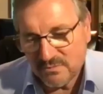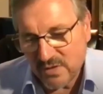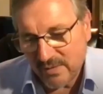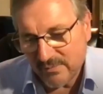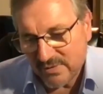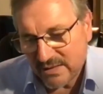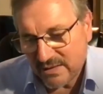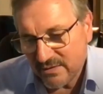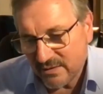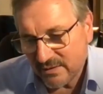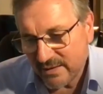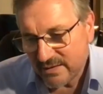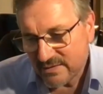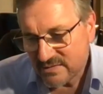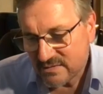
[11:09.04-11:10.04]
Dominic, in the
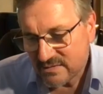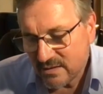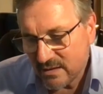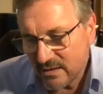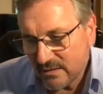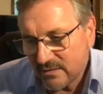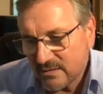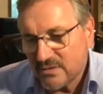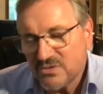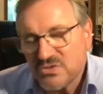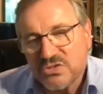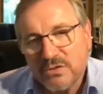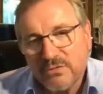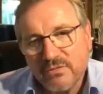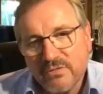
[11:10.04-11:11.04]
last uh,
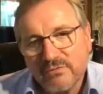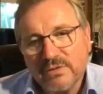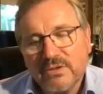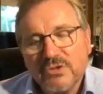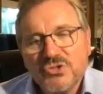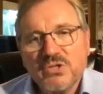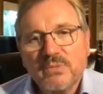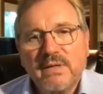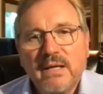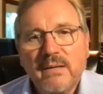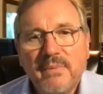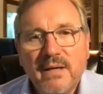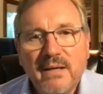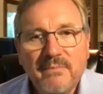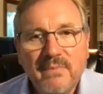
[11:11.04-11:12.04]
conservative leadership
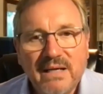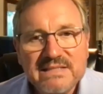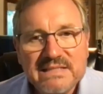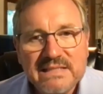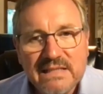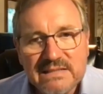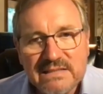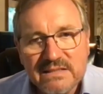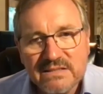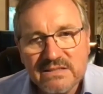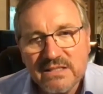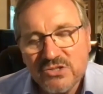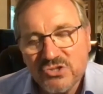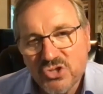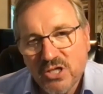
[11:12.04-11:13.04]
campaign, my sense is
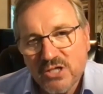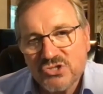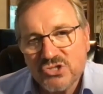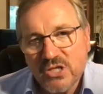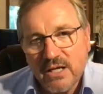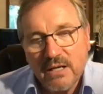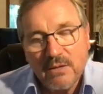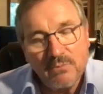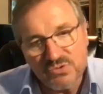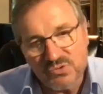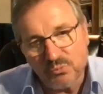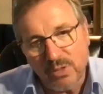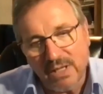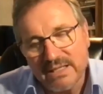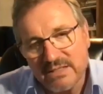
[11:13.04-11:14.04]
that Jean Charest was
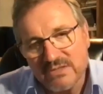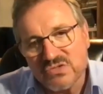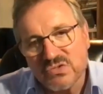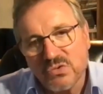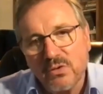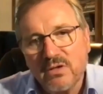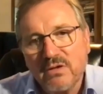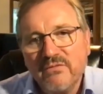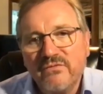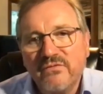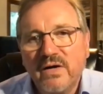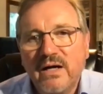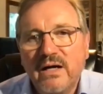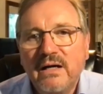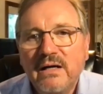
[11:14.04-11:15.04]
running sort of
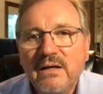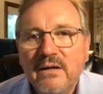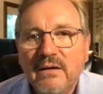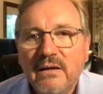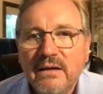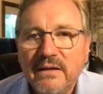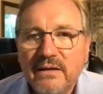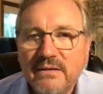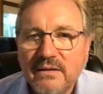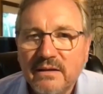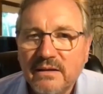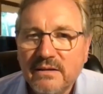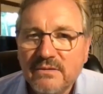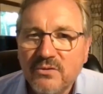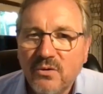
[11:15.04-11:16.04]
uh, in
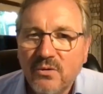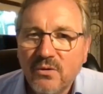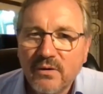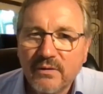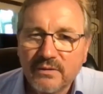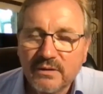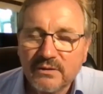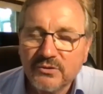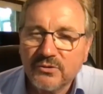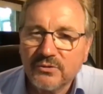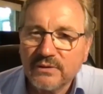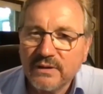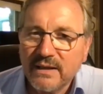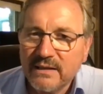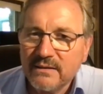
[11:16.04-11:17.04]
in your your
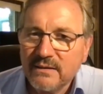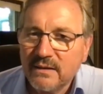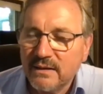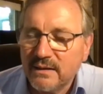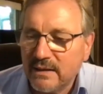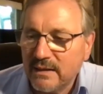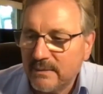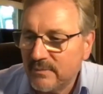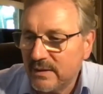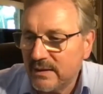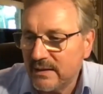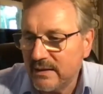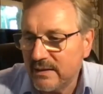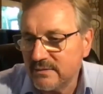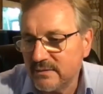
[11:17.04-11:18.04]
lane, um,
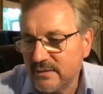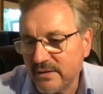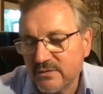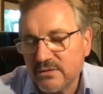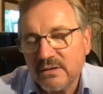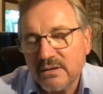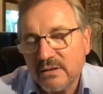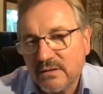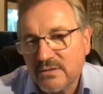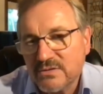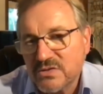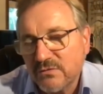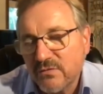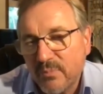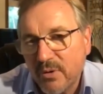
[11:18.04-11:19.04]
and yet the
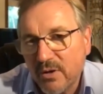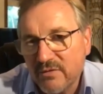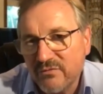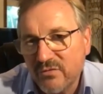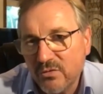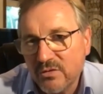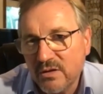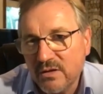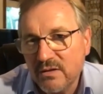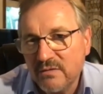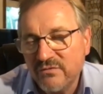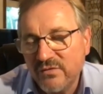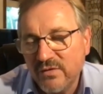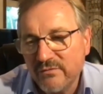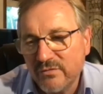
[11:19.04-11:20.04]
Conservative Party voted in
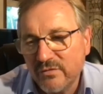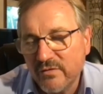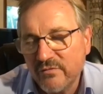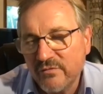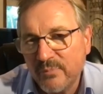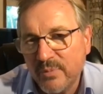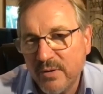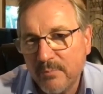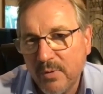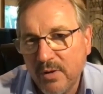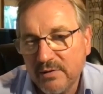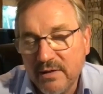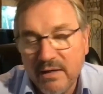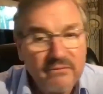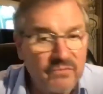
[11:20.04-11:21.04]
favor of Pierre
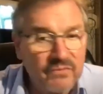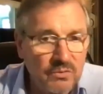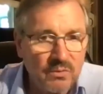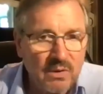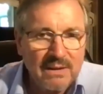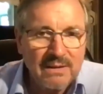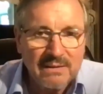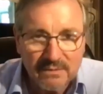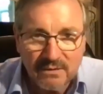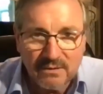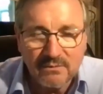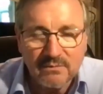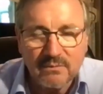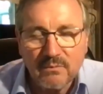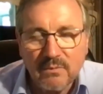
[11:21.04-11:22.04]
Poilievre, who you
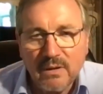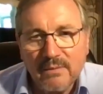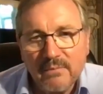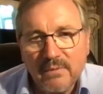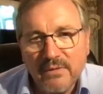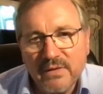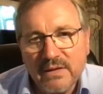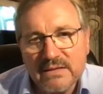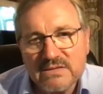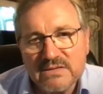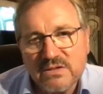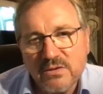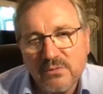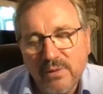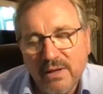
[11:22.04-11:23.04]
know I, I think is
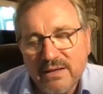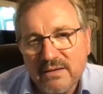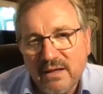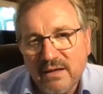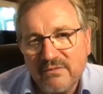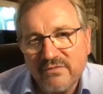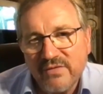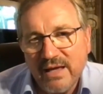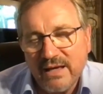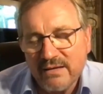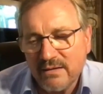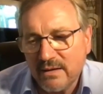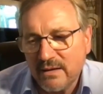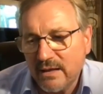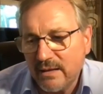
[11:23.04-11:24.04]
to the right of
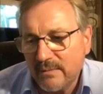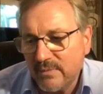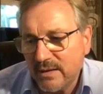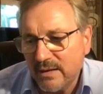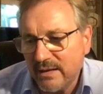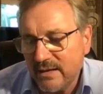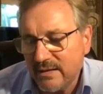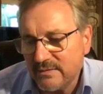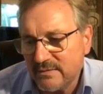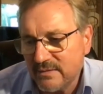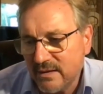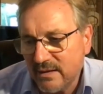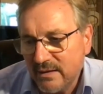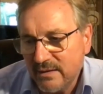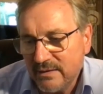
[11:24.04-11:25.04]
that, um, and
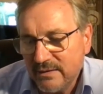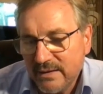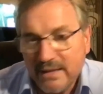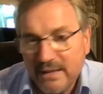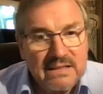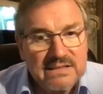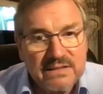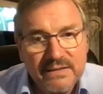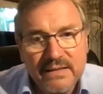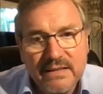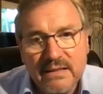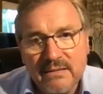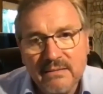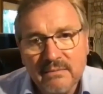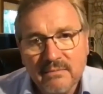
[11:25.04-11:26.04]
uh, and he's
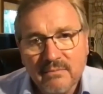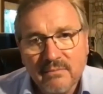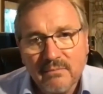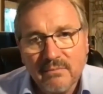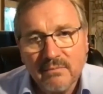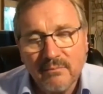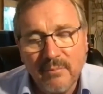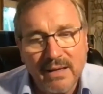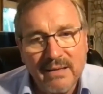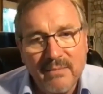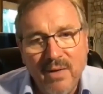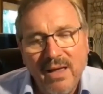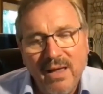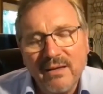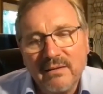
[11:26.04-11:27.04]
leading by a
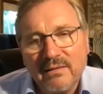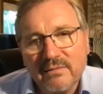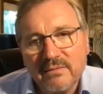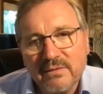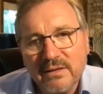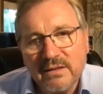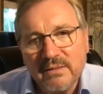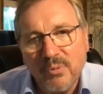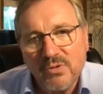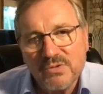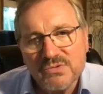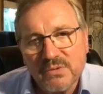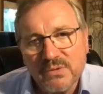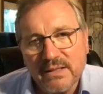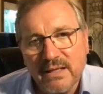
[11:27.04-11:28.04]
mile in the
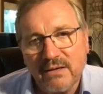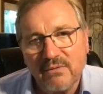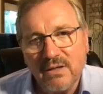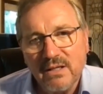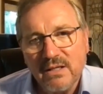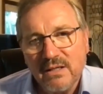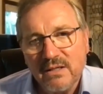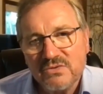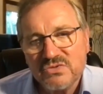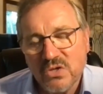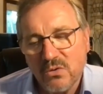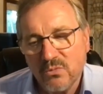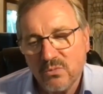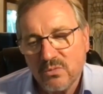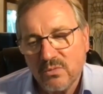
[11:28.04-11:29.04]
polls right now.
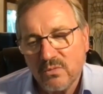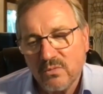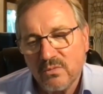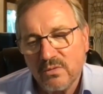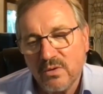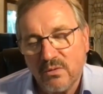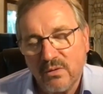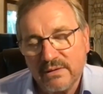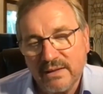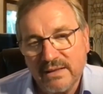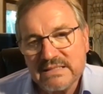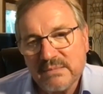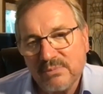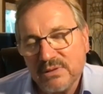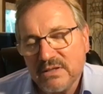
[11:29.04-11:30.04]
So, you know, I'd
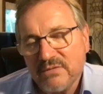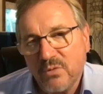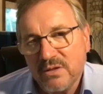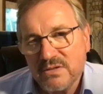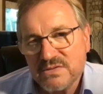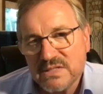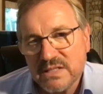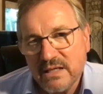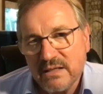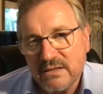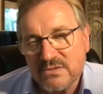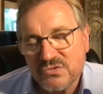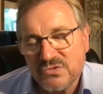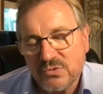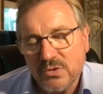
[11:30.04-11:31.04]
like to believe what you're saying
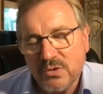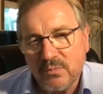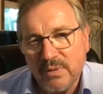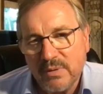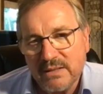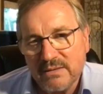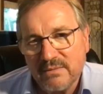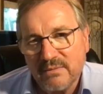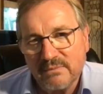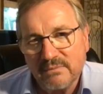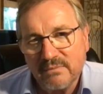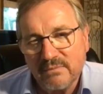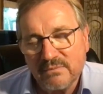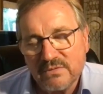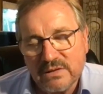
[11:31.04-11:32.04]
is true, but
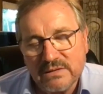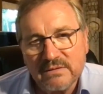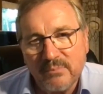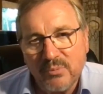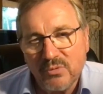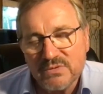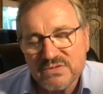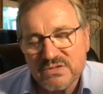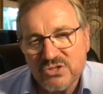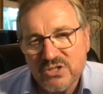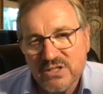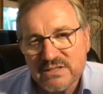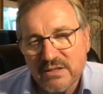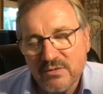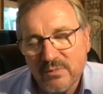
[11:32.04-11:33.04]
don't the polls
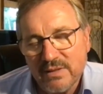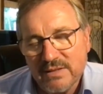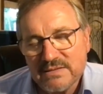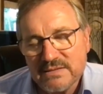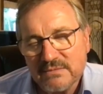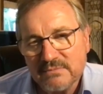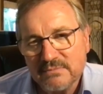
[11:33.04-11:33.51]
suggest otherwise?